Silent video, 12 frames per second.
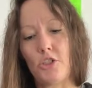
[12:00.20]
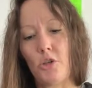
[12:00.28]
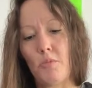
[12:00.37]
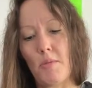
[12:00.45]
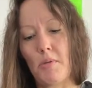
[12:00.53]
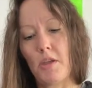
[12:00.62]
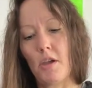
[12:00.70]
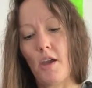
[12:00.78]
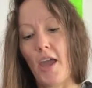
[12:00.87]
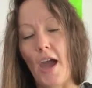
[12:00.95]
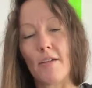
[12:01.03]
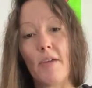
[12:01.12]
too. Maybe,
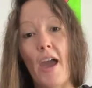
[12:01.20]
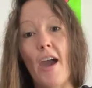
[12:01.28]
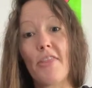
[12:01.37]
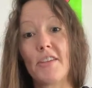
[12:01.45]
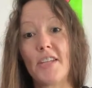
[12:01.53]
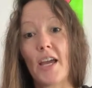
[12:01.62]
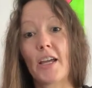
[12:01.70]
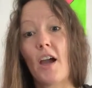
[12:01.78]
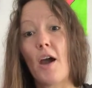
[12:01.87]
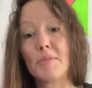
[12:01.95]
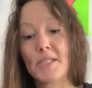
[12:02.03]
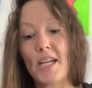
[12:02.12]
yeah, I had the deck
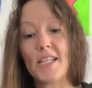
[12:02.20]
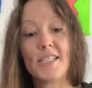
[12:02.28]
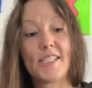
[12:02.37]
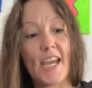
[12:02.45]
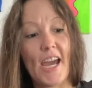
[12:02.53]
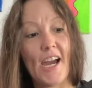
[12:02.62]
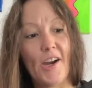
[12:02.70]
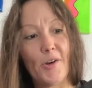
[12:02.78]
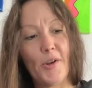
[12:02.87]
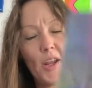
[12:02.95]
upside down,